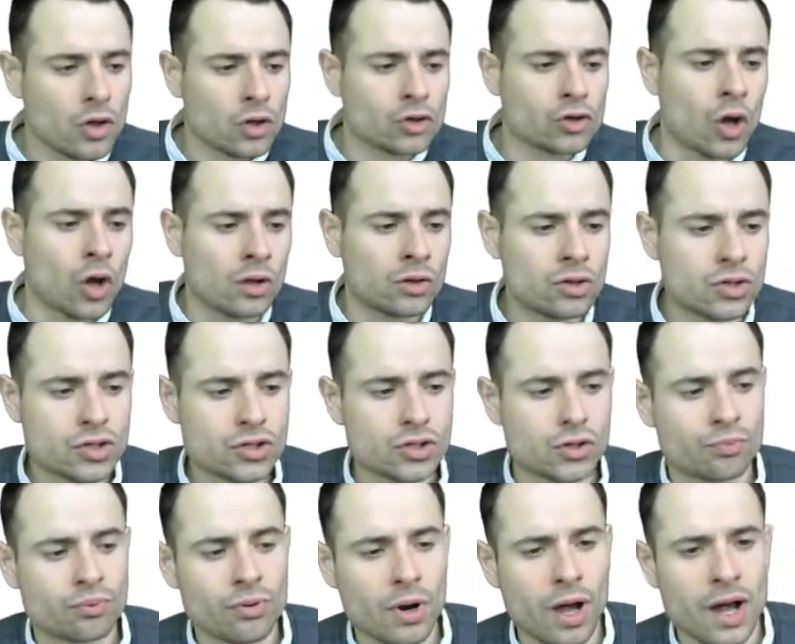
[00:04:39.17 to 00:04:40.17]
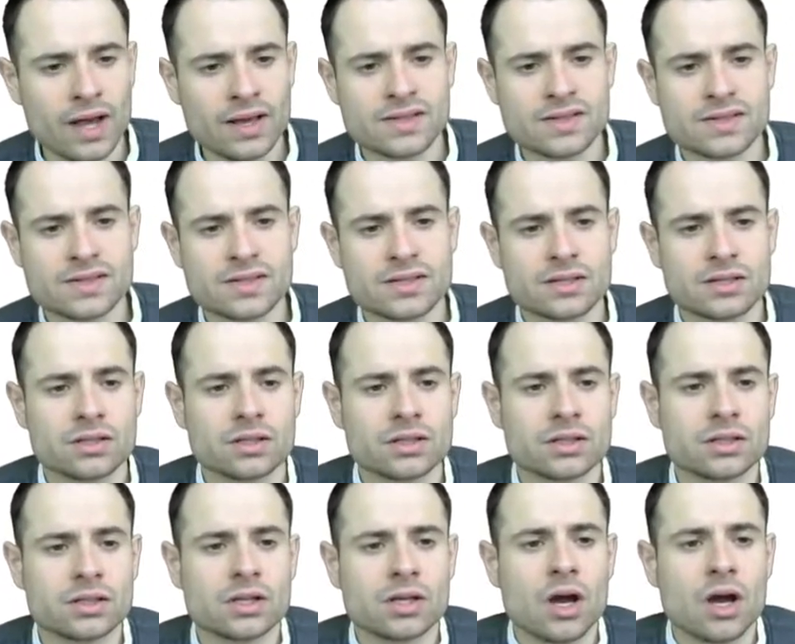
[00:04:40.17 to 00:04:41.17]
Dollars, the price,
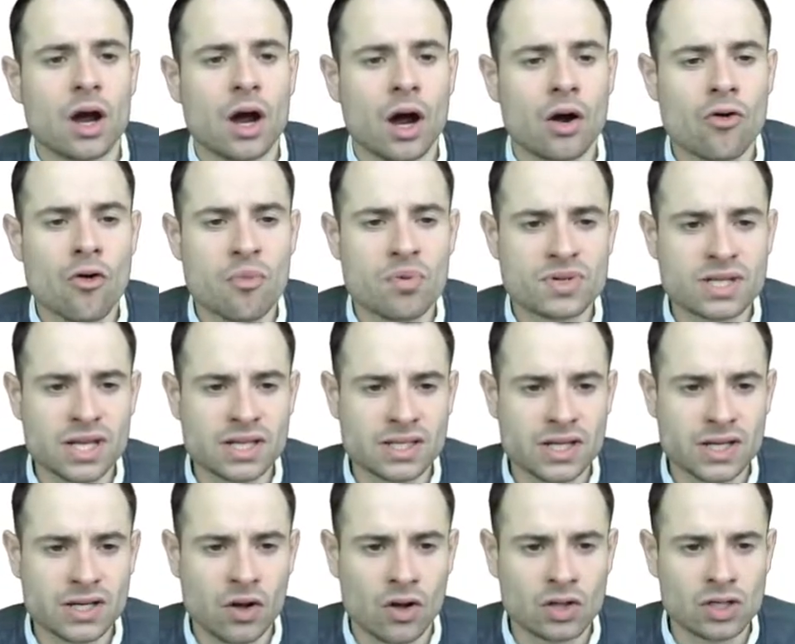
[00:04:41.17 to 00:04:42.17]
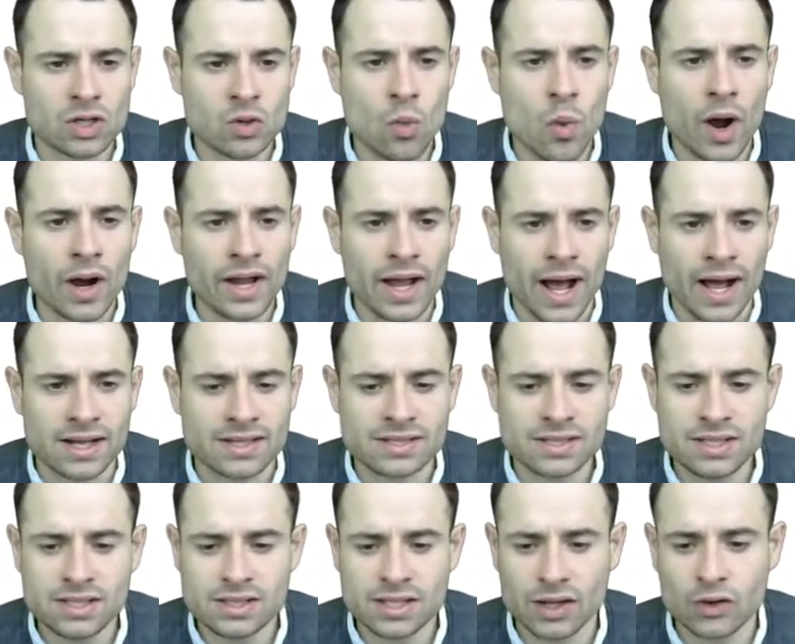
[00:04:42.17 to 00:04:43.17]
are represented on the
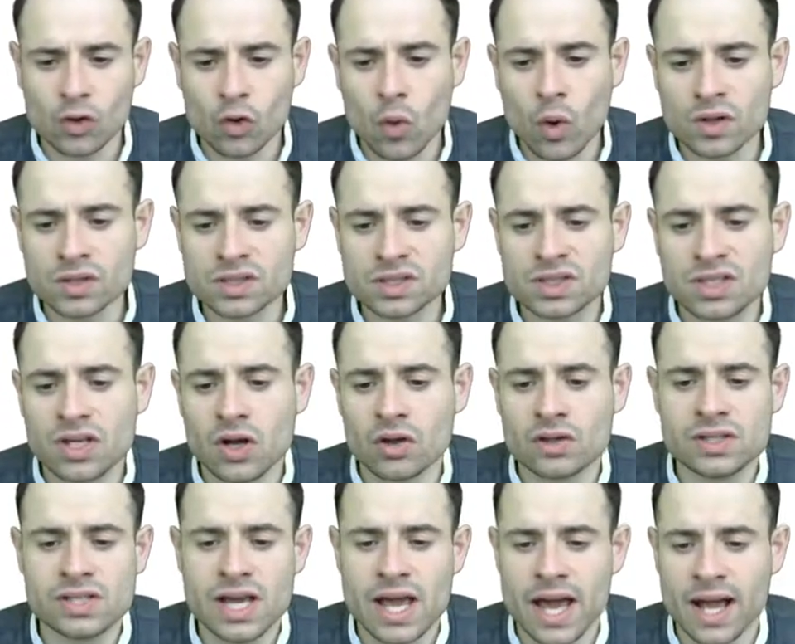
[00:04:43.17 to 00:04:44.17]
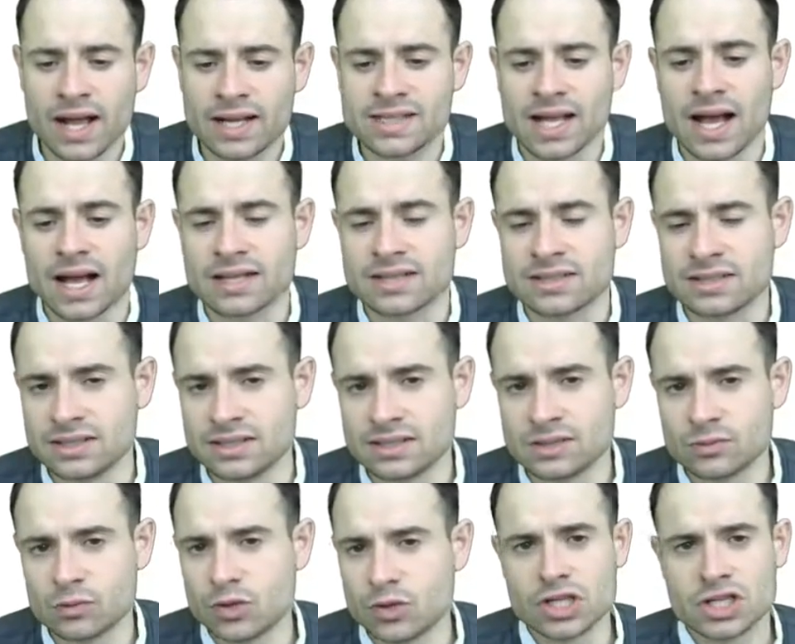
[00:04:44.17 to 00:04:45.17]
y-axis and the quantity on the x-axis,
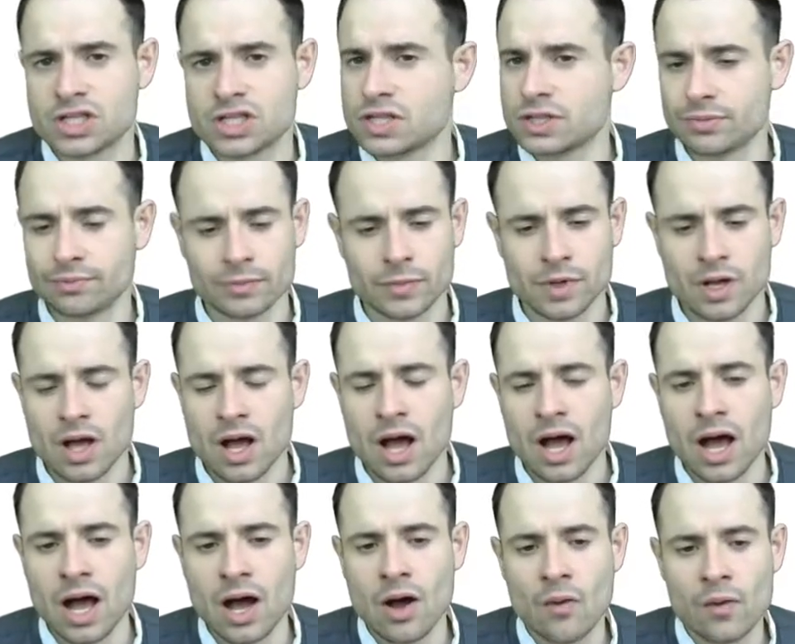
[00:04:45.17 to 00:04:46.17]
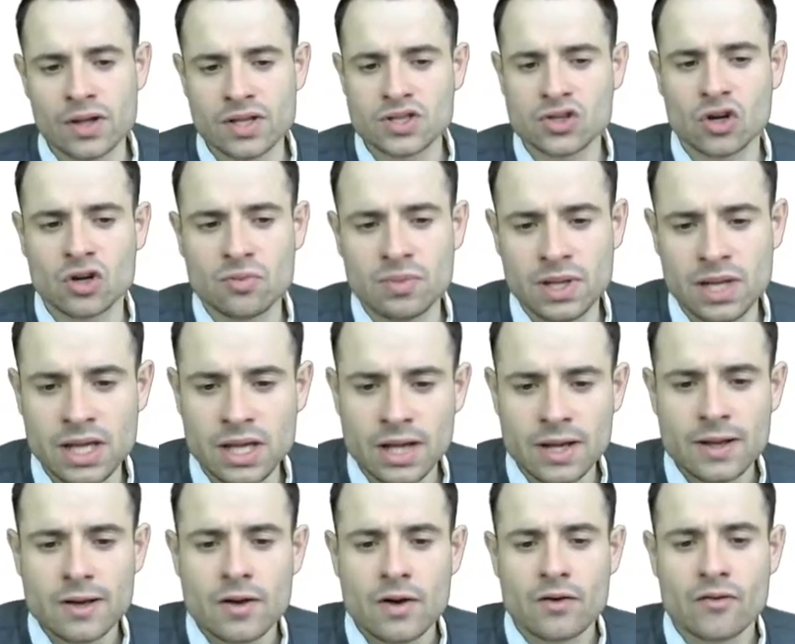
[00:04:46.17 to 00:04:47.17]
which is how it's going to be
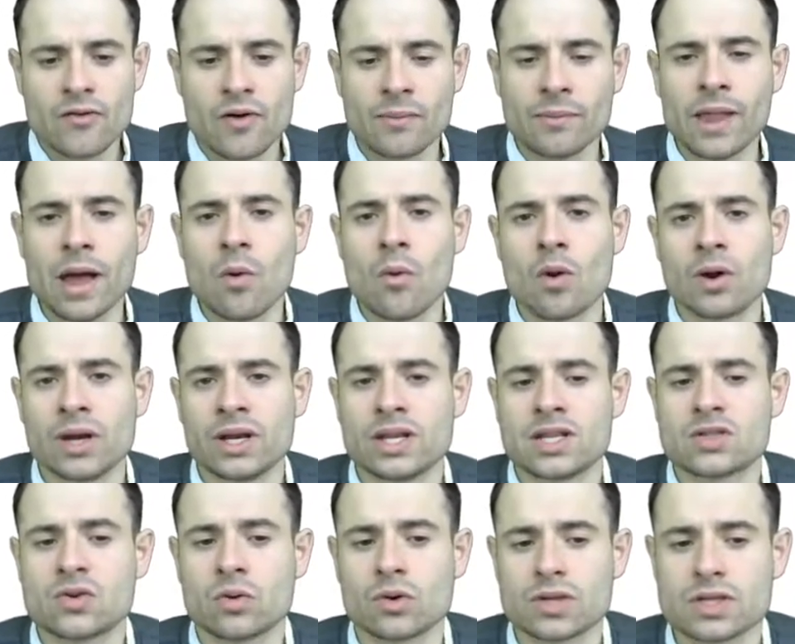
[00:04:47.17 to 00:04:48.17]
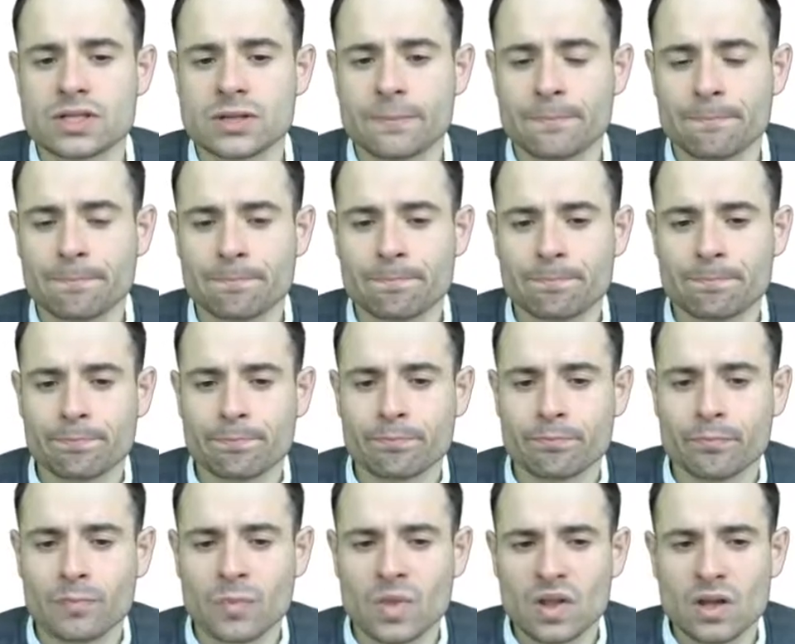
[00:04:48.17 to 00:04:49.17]
from now on in this course.
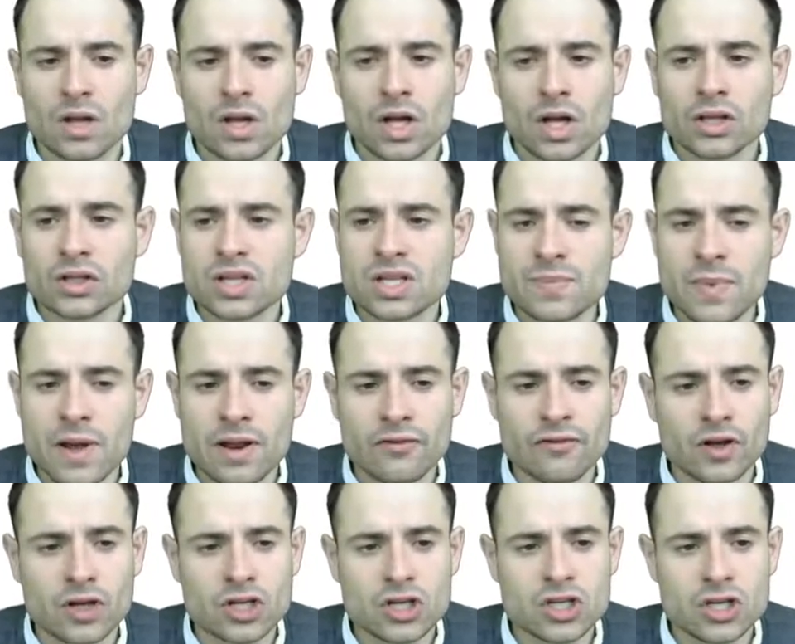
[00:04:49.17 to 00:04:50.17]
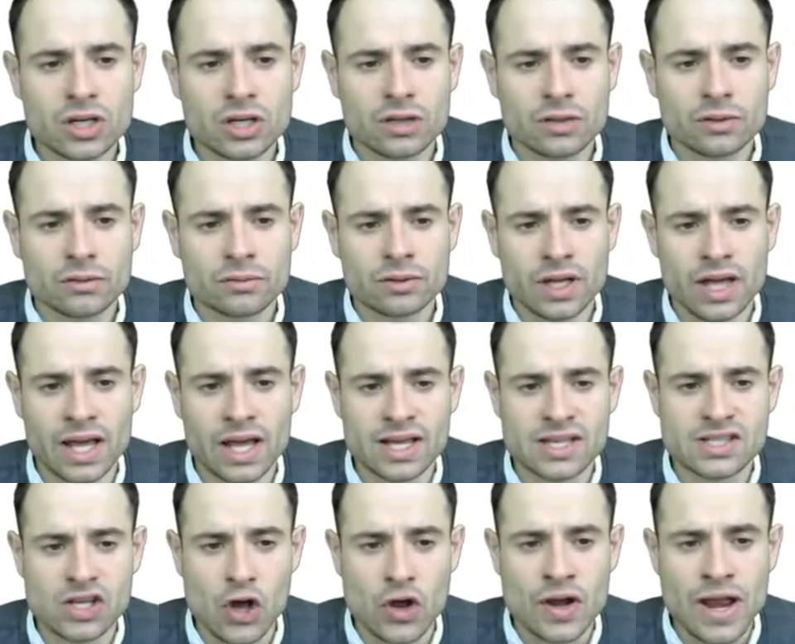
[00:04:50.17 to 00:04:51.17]
The demand function
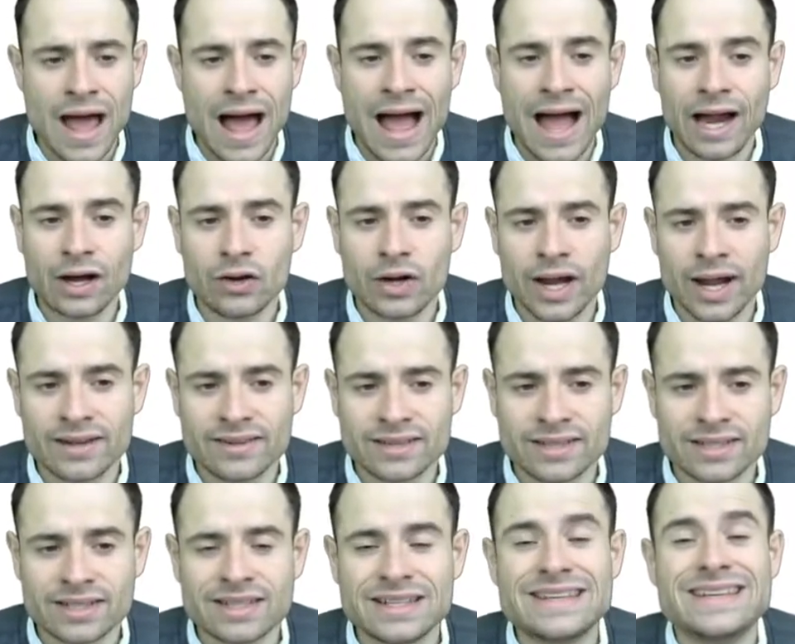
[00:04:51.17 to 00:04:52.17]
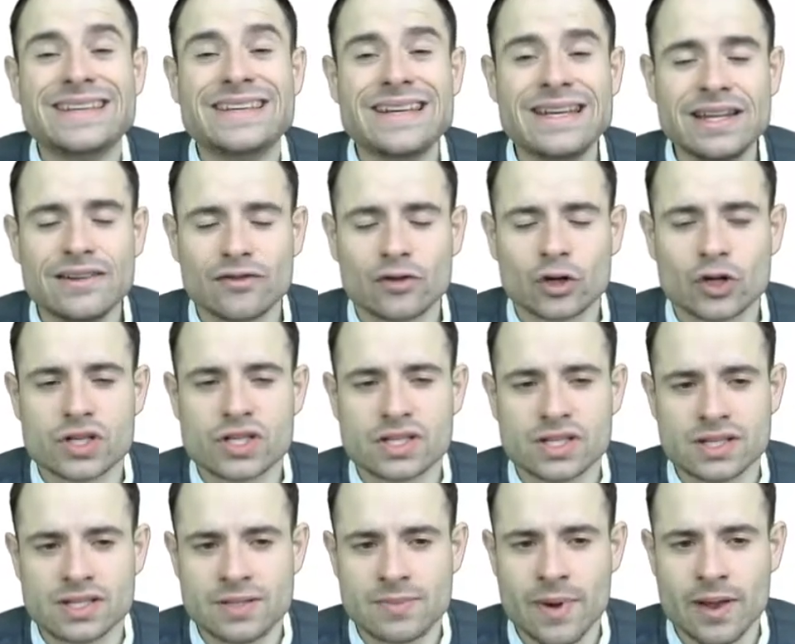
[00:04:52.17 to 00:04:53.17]
is an aggregate inverse
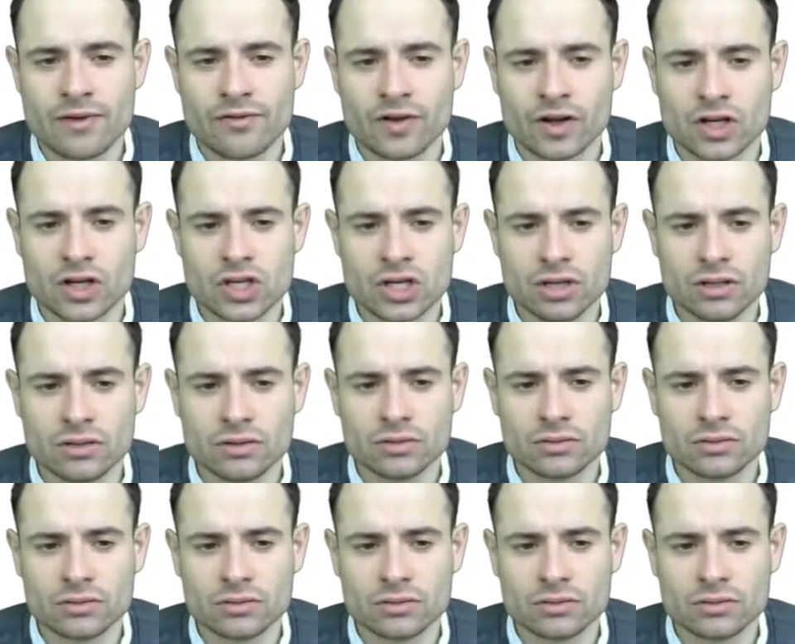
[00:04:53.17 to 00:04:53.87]
demand function.